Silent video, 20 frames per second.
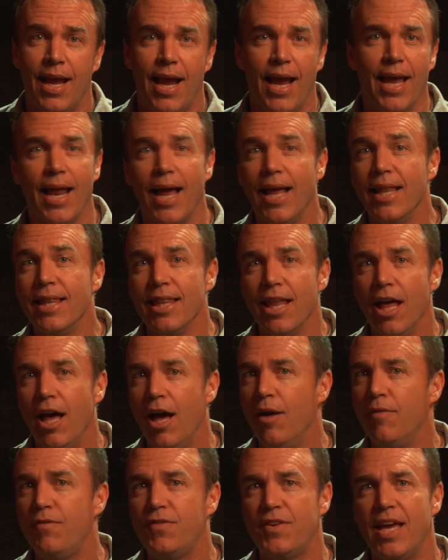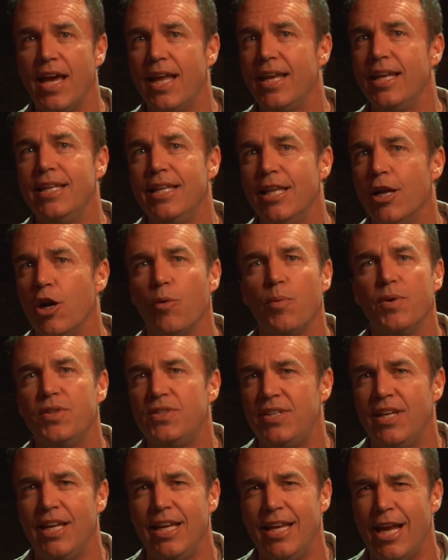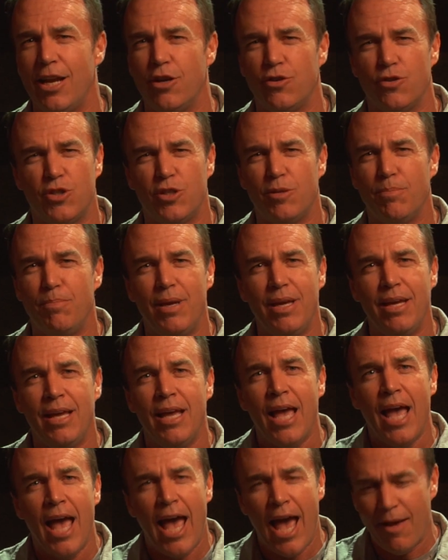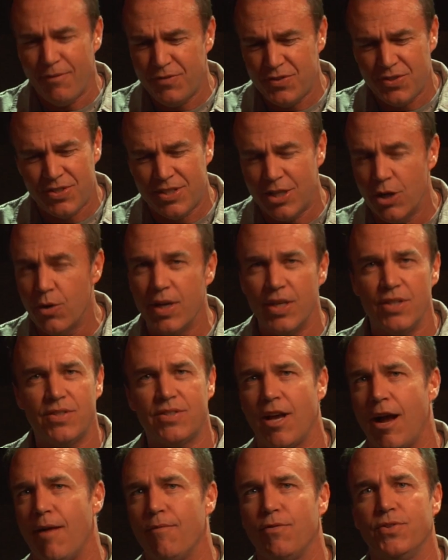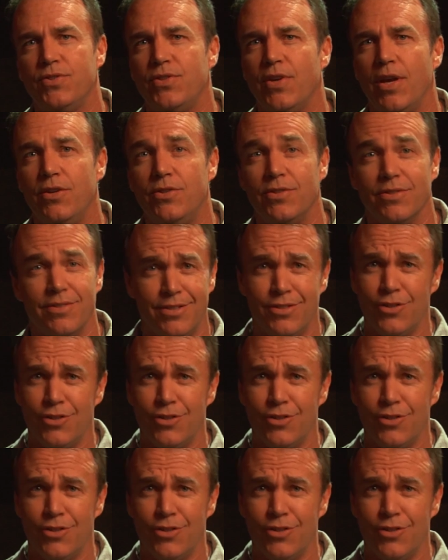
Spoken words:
And I love getting there with teenagers to have serious conversations.